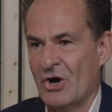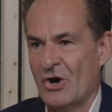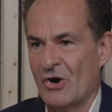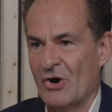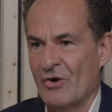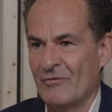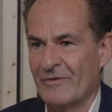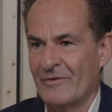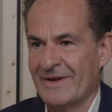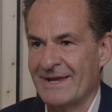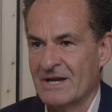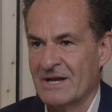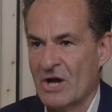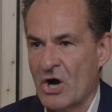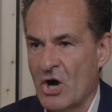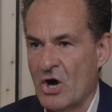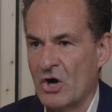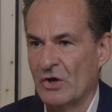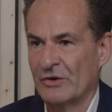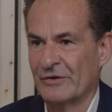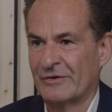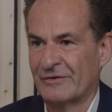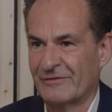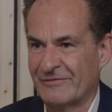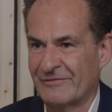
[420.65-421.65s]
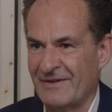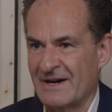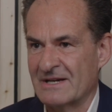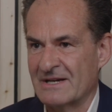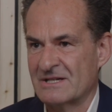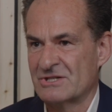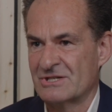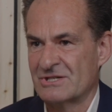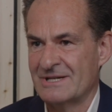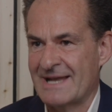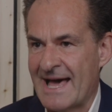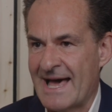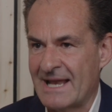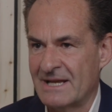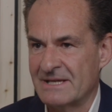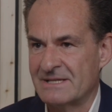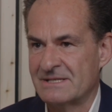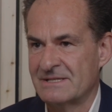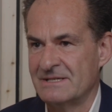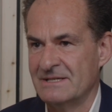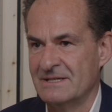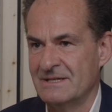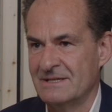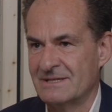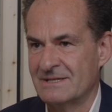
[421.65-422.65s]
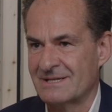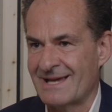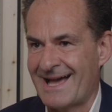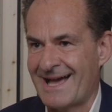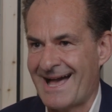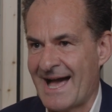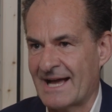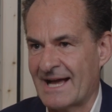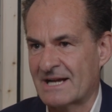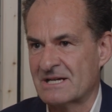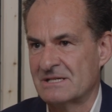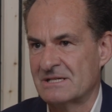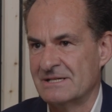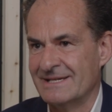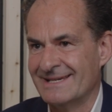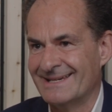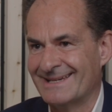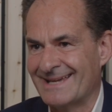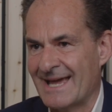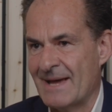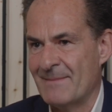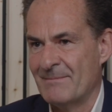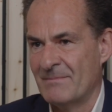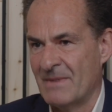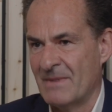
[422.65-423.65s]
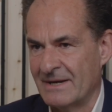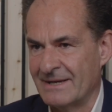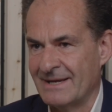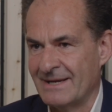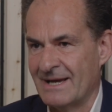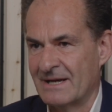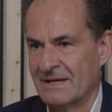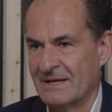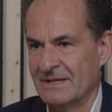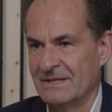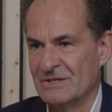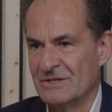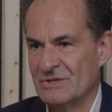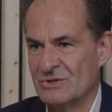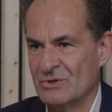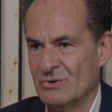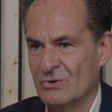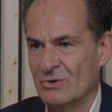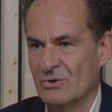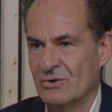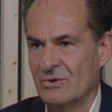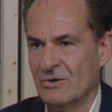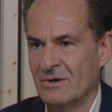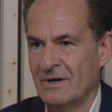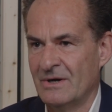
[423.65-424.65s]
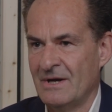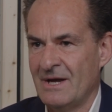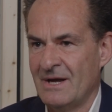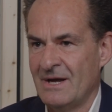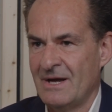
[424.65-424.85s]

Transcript: of enhanced functionality to actually get money out of the door